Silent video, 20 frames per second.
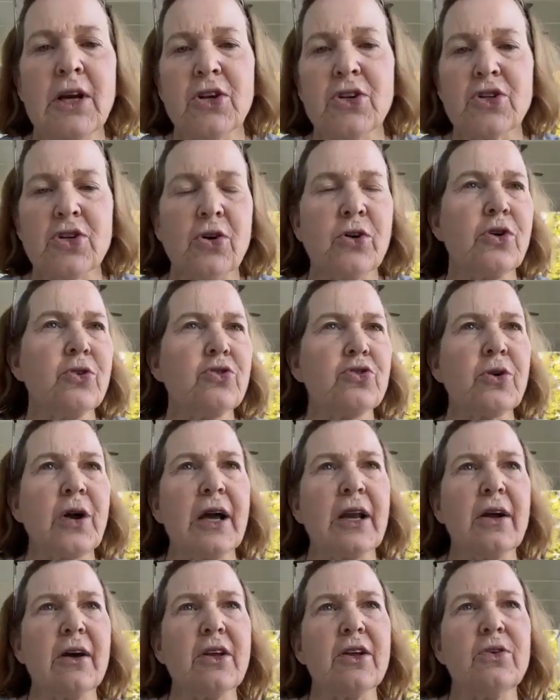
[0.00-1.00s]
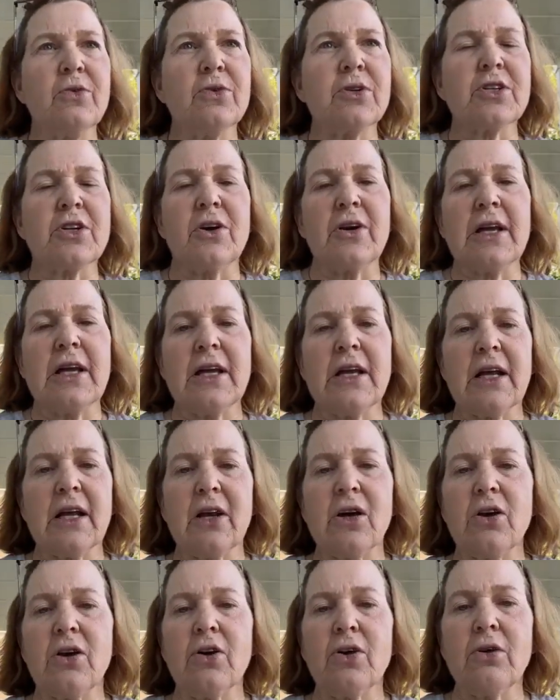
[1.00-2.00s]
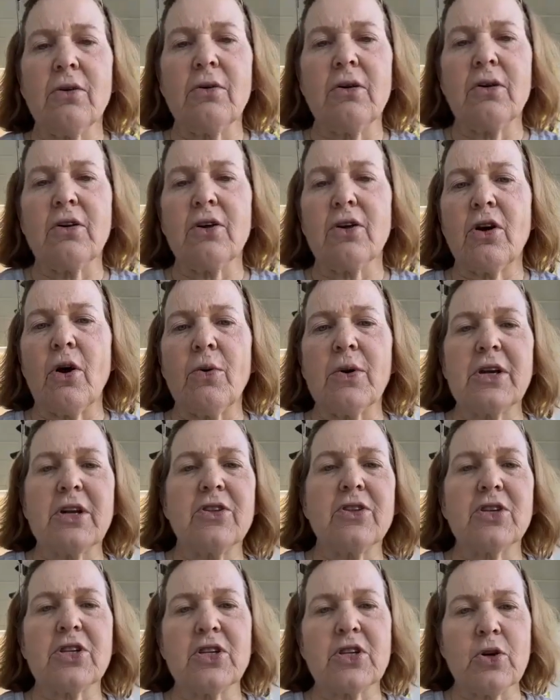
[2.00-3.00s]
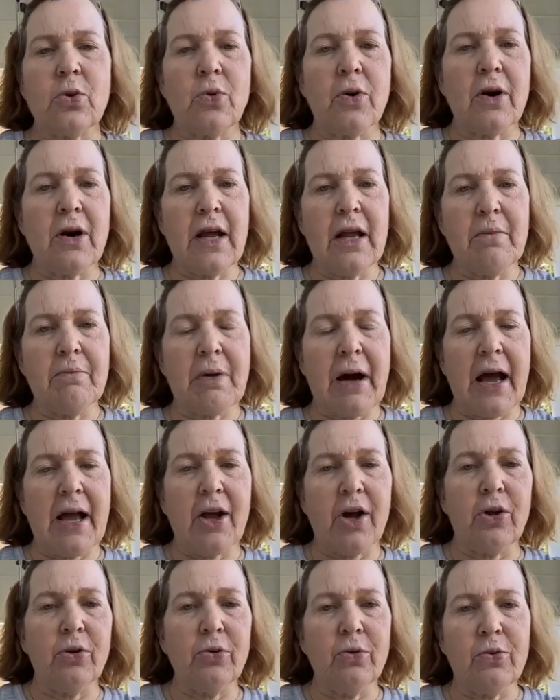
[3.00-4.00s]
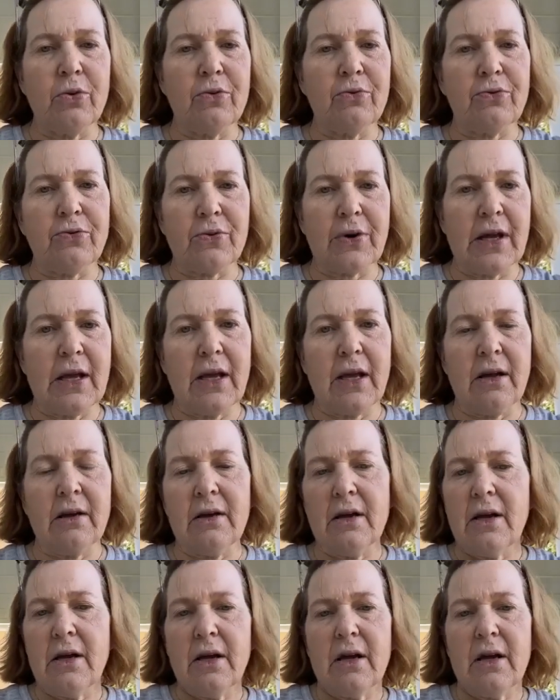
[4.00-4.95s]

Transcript: so you try to you start eating going to the store and buying gluten-free